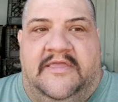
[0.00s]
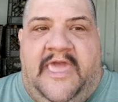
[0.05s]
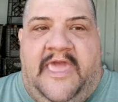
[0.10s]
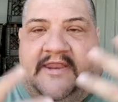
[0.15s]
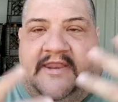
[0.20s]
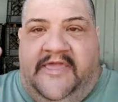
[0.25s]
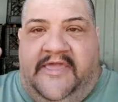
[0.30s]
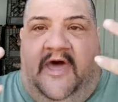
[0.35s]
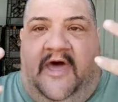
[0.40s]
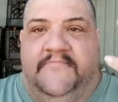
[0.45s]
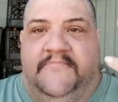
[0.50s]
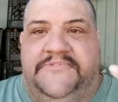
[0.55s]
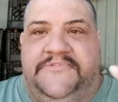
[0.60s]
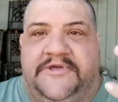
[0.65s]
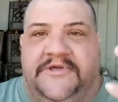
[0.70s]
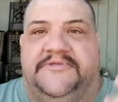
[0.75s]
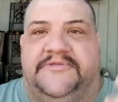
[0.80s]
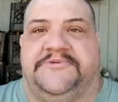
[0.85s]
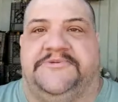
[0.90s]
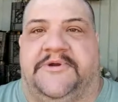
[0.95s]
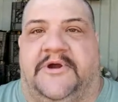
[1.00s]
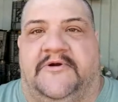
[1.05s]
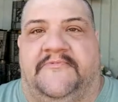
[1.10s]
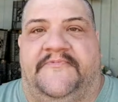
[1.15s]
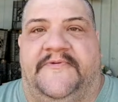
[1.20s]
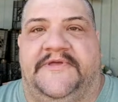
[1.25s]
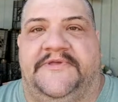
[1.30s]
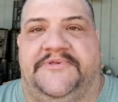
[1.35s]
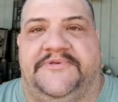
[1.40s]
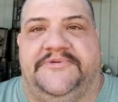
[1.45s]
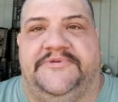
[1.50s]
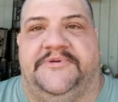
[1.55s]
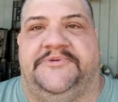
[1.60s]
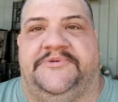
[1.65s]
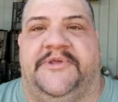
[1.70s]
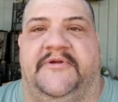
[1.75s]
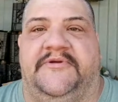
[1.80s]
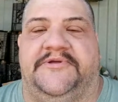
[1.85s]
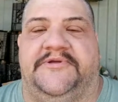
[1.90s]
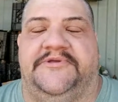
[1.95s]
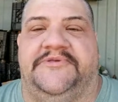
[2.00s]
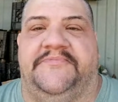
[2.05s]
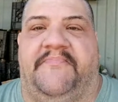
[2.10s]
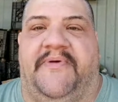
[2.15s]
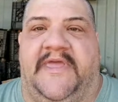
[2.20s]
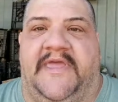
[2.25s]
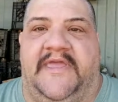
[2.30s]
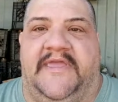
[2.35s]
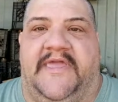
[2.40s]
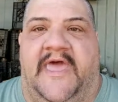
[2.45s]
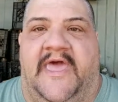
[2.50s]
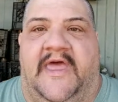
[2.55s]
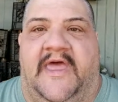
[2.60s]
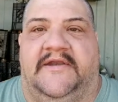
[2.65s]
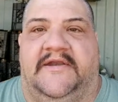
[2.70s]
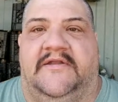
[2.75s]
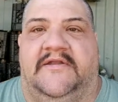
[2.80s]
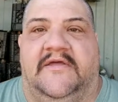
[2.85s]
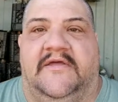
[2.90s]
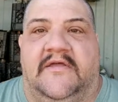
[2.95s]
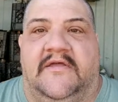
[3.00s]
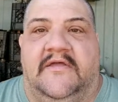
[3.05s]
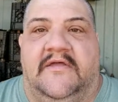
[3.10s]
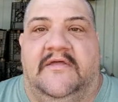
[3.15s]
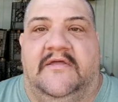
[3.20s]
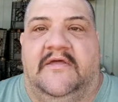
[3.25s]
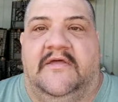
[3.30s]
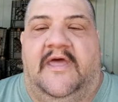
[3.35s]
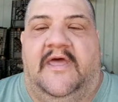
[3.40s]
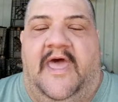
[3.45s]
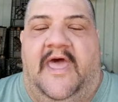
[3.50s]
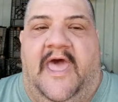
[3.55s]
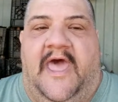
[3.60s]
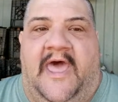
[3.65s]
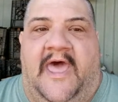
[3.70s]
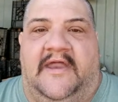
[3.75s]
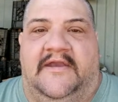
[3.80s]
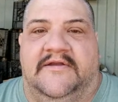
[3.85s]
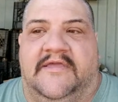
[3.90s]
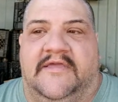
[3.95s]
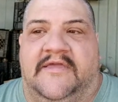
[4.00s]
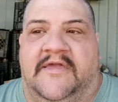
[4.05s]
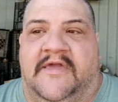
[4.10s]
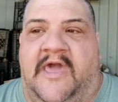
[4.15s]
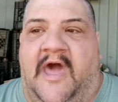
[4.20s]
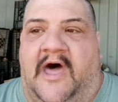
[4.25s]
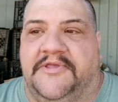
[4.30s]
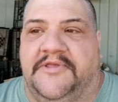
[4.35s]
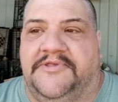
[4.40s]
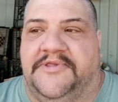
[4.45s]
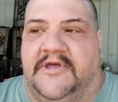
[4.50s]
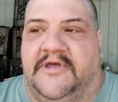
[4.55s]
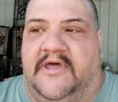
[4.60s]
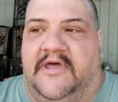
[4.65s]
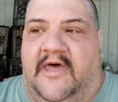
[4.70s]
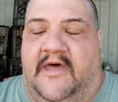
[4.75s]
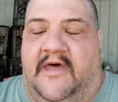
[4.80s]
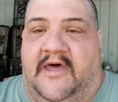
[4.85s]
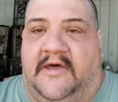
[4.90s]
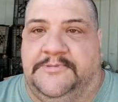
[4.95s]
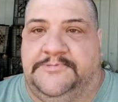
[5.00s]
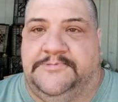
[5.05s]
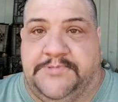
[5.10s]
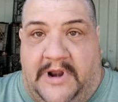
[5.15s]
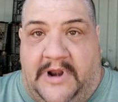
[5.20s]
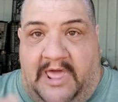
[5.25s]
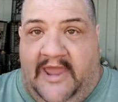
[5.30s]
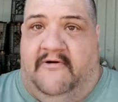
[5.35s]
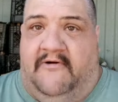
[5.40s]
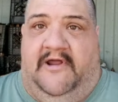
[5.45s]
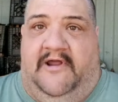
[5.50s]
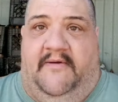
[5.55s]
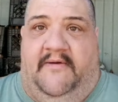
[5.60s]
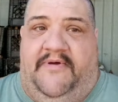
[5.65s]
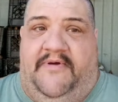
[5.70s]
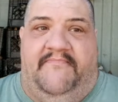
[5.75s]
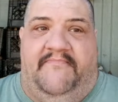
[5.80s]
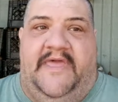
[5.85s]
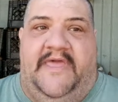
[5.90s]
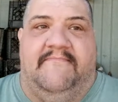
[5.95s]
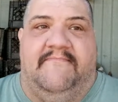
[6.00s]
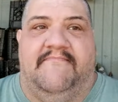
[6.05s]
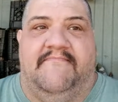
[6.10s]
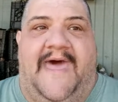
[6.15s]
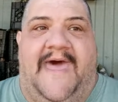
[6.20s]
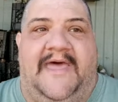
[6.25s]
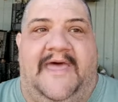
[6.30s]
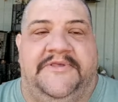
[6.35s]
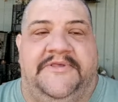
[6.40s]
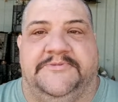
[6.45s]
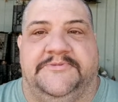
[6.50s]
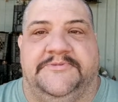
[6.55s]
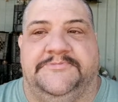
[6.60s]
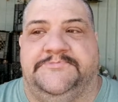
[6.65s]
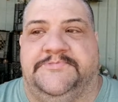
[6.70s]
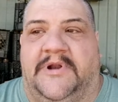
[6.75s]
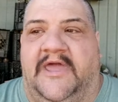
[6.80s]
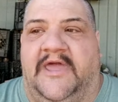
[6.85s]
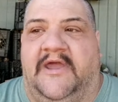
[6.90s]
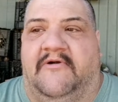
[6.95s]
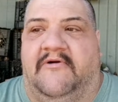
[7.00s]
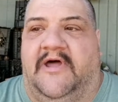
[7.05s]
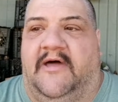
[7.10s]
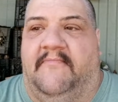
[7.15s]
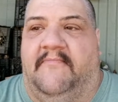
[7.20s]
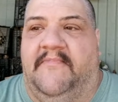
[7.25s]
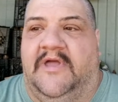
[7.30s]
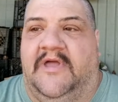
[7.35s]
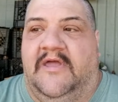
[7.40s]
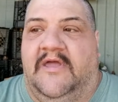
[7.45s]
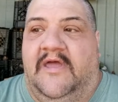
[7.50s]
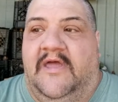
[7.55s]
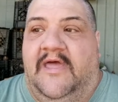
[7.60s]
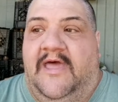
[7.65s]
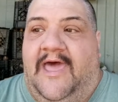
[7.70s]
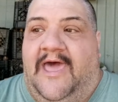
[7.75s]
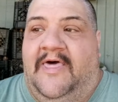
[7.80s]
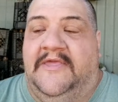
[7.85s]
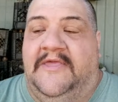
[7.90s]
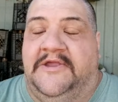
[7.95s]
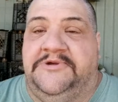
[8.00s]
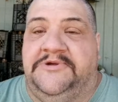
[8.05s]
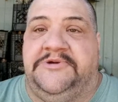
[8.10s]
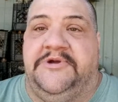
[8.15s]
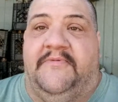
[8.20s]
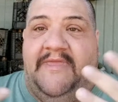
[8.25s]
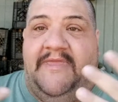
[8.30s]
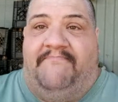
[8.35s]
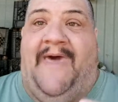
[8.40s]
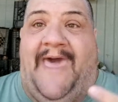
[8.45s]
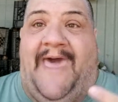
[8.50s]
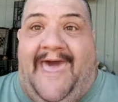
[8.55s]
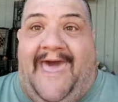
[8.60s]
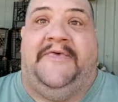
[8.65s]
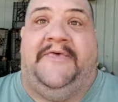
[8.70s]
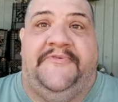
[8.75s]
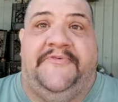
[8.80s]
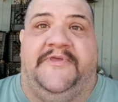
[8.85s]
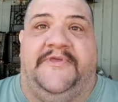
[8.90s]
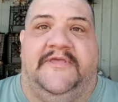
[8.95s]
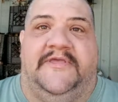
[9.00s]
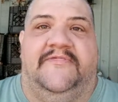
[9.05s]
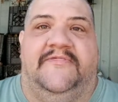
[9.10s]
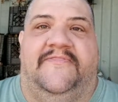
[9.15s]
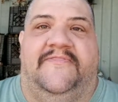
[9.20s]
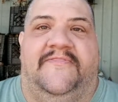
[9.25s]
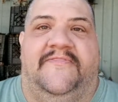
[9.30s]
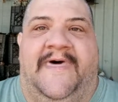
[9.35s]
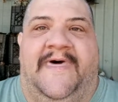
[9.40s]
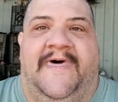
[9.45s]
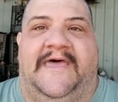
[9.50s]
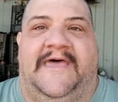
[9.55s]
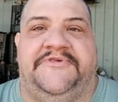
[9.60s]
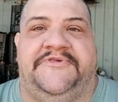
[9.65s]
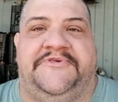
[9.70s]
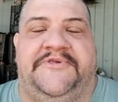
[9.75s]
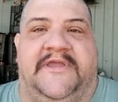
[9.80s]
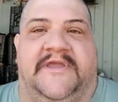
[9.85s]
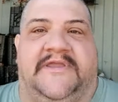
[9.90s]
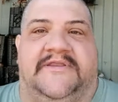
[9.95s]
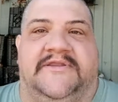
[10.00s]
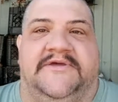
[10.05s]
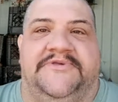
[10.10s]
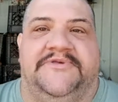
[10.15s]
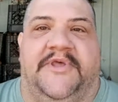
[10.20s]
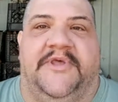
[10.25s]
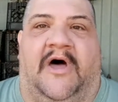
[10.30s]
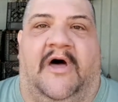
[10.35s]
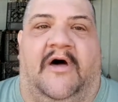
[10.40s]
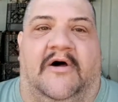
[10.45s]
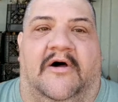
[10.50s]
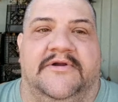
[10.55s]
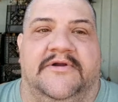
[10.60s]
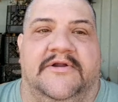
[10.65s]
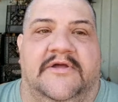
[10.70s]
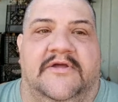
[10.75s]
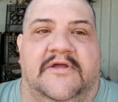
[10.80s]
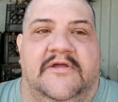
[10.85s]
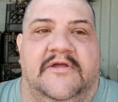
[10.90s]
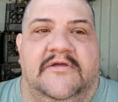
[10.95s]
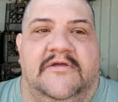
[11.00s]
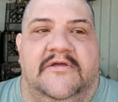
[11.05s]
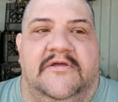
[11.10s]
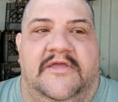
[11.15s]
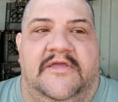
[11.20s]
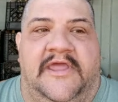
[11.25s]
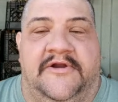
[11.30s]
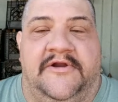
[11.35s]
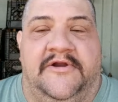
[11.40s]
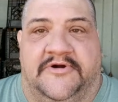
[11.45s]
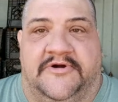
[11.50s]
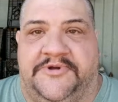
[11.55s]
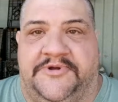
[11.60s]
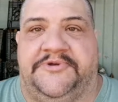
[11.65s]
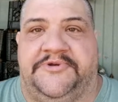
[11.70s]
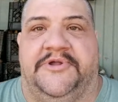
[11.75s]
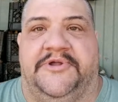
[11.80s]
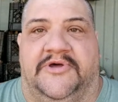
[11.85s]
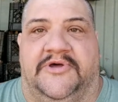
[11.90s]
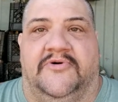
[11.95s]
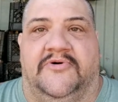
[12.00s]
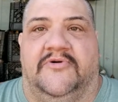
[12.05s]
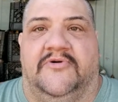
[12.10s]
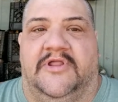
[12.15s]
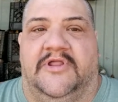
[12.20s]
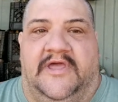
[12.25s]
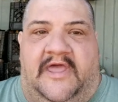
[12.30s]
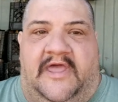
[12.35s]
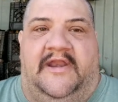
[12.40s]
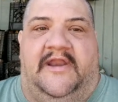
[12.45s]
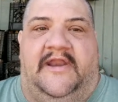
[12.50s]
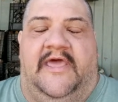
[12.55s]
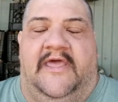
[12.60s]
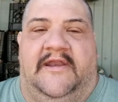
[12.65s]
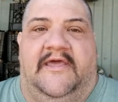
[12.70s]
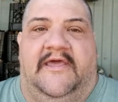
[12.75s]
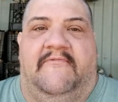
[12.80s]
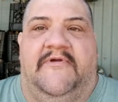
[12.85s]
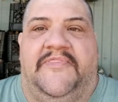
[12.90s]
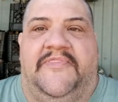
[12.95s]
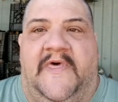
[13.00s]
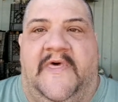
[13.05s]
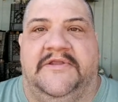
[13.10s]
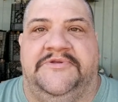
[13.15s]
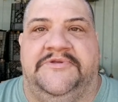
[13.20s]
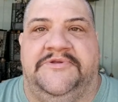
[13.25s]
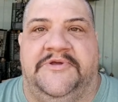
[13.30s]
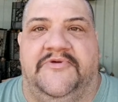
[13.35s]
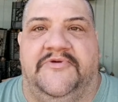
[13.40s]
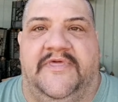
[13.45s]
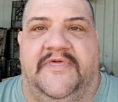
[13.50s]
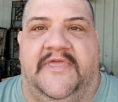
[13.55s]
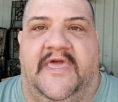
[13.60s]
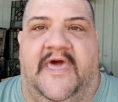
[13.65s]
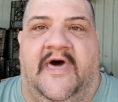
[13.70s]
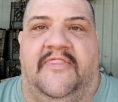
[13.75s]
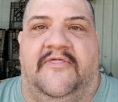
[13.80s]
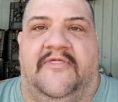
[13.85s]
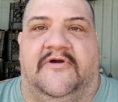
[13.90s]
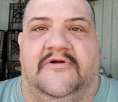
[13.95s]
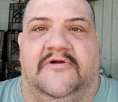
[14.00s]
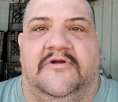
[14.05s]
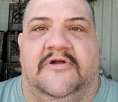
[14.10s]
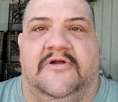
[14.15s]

come to the surface, so to speak, and cause a flare-up, a big massive flare-up, and then she'll be passing that sickness on in her stool and everything to the other